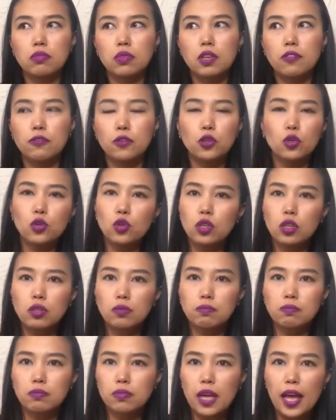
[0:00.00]
if you
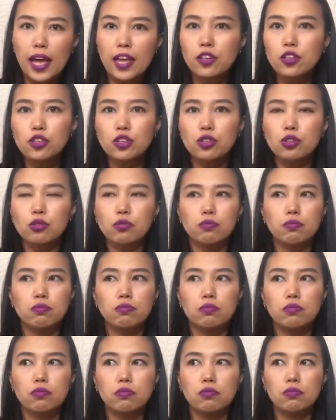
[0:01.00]
enter
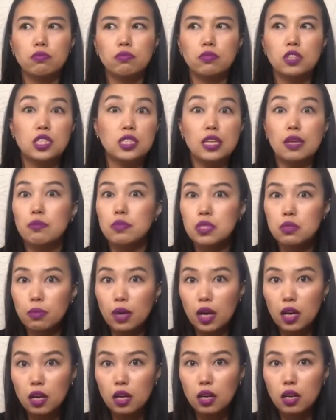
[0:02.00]
the same
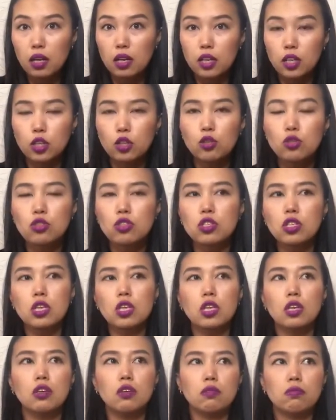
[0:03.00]
Zima, you
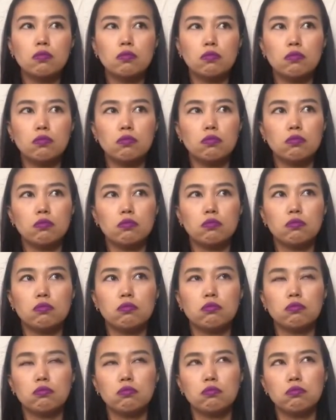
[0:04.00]
see
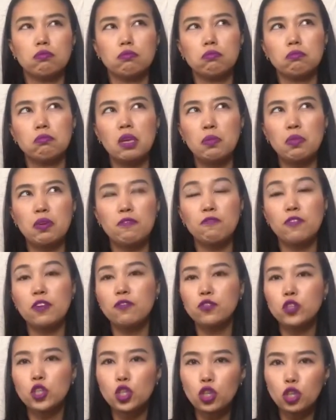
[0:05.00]
maybe
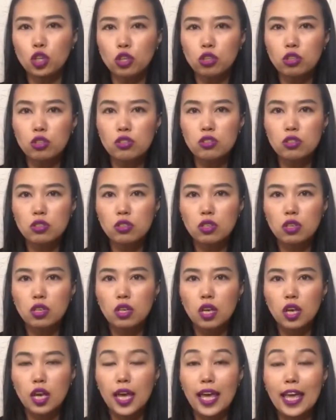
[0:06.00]
50 girls
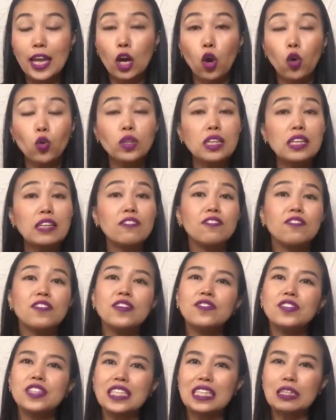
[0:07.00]
and only
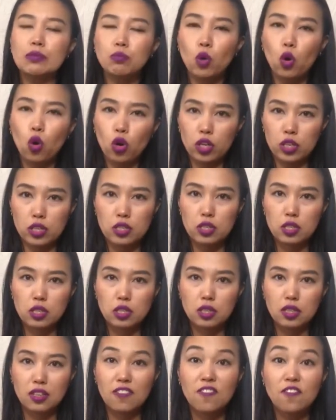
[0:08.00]
15 boys.
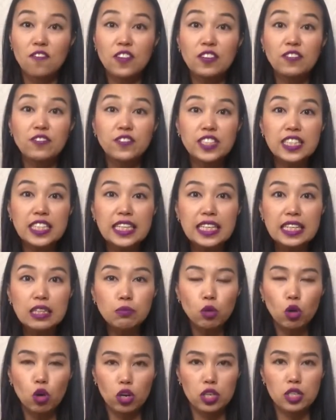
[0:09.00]
15
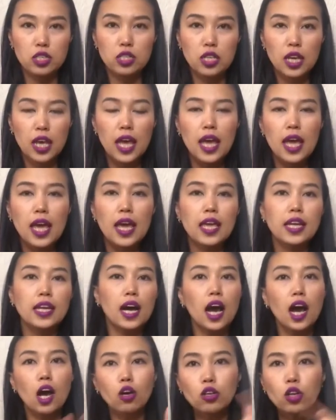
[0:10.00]
boys. And
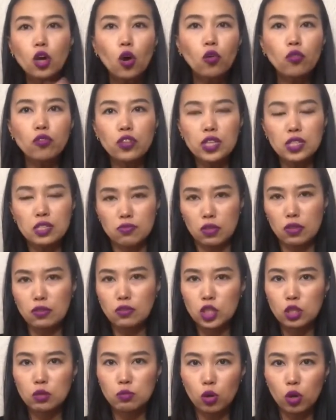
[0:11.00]
out of these
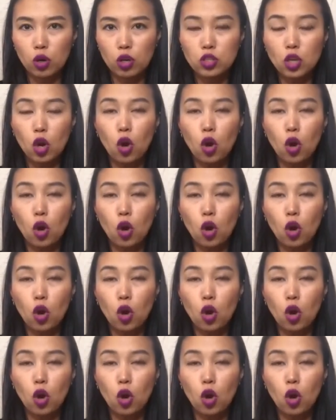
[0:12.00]
15 boys,